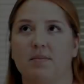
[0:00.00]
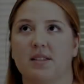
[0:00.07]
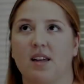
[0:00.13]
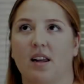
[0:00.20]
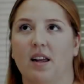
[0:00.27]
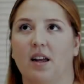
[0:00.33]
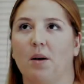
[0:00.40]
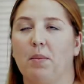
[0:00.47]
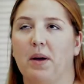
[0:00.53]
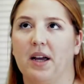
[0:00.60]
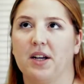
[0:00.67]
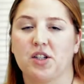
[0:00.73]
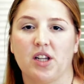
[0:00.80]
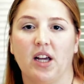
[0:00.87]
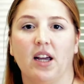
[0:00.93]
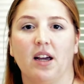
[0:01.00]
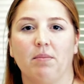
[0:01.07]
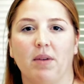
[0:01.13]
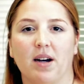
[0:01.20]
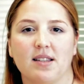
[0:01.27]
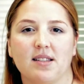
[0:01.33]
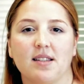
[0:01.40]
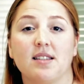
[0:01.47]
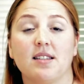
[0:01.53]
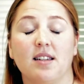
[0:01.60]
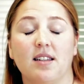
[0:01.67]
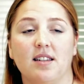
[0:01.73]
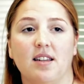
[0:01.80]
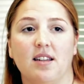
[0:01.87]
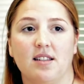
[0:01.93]
studying a PhD and Masters
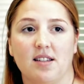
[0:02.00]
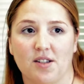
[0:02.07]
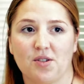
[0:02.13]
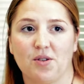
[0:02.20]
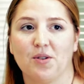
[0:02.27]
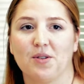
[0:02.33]
in Industrial